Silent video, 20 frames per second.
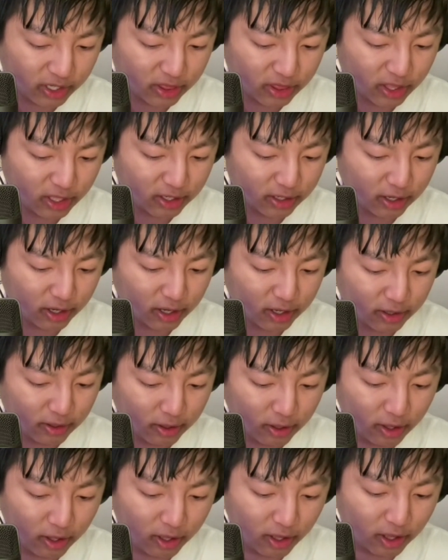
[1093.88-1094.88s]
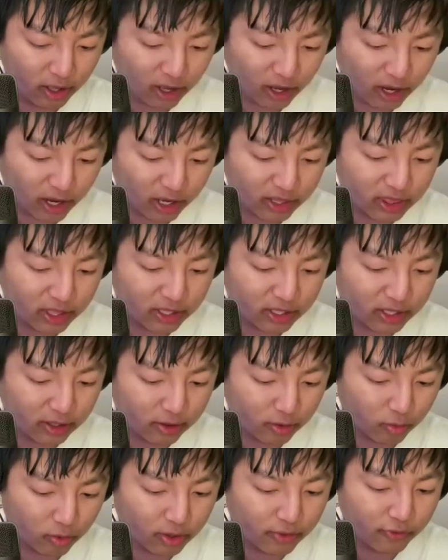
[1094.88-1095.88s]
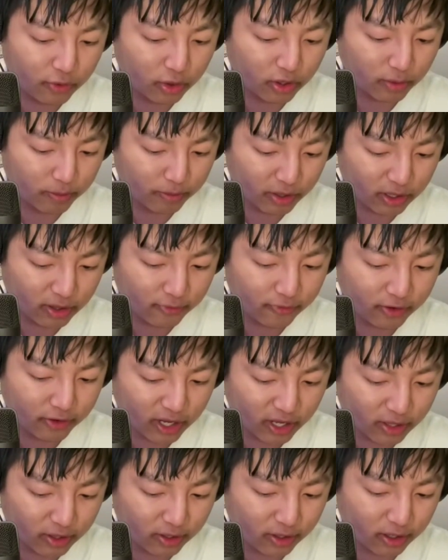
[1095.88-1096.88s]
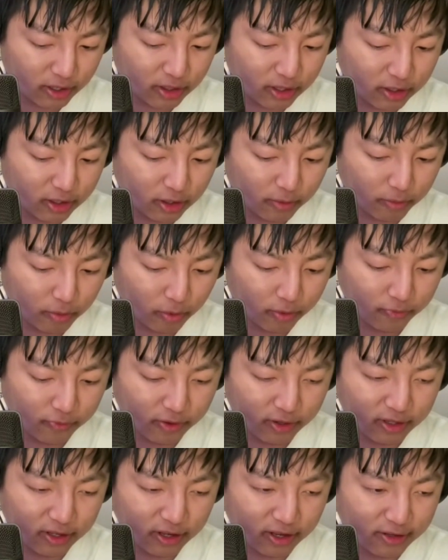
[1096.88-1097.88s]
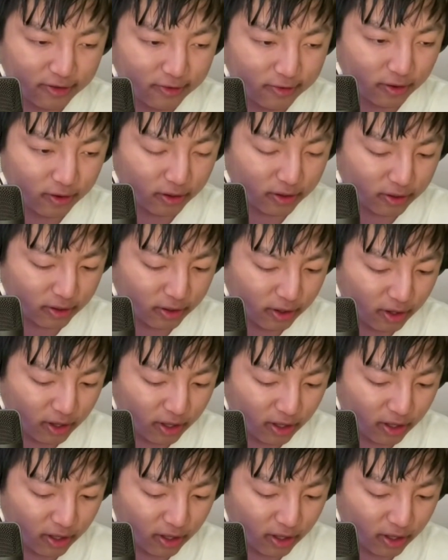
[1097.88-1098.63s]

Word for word: I think I think either one of you can be in the finale. I think you're both fantastic.